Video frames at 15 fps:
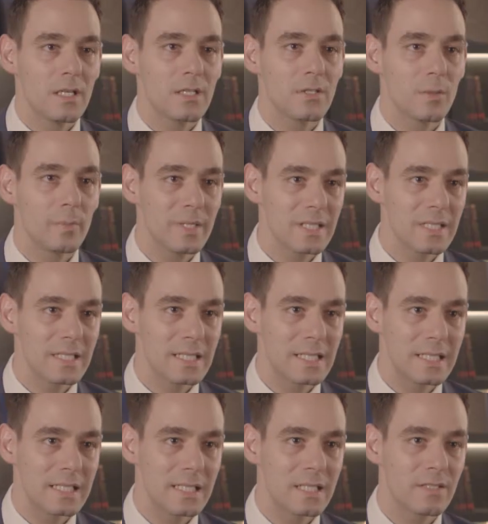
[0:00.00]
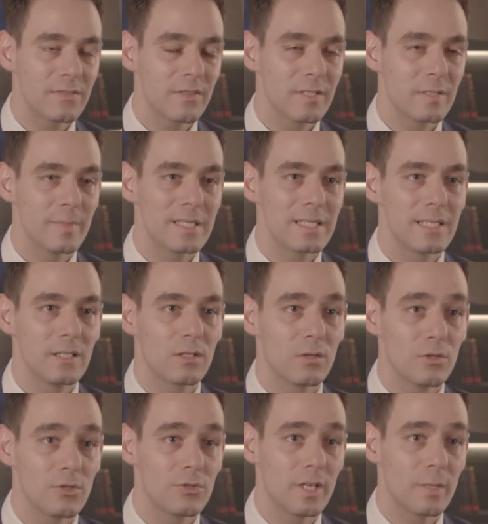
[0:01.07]
So a business lease is fundamentally a
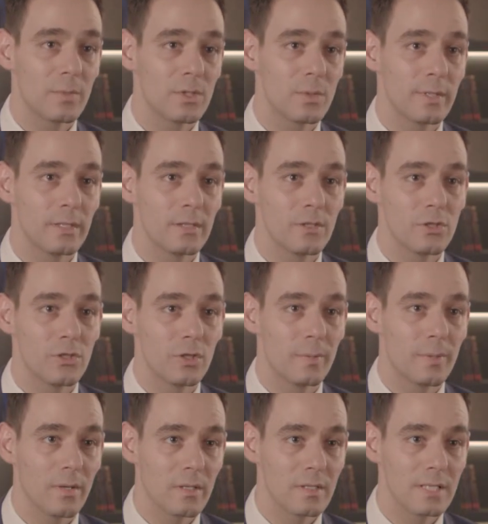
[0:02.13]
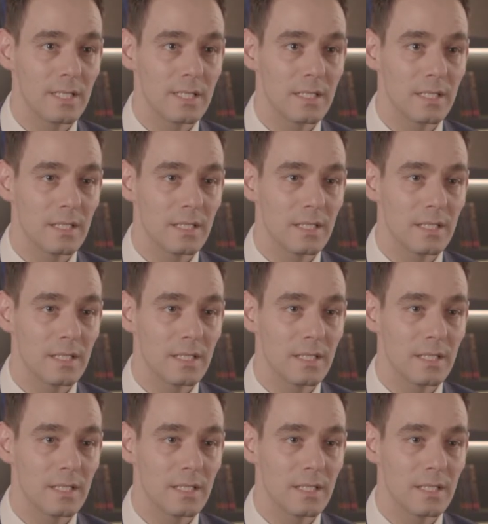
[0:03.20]
contract between two parties.